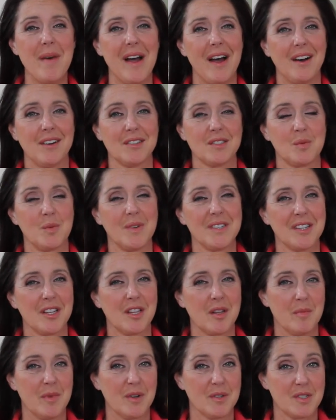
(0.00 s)
House wasn't
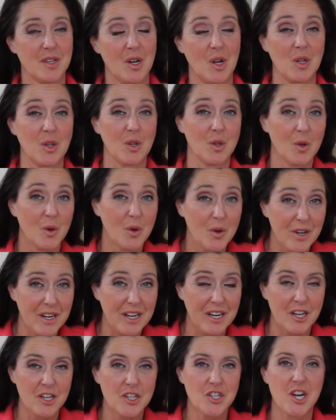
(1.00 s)
the most
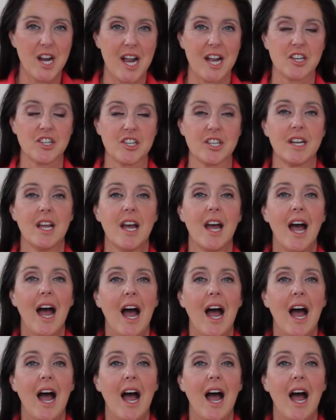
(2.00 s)
alluring attraction.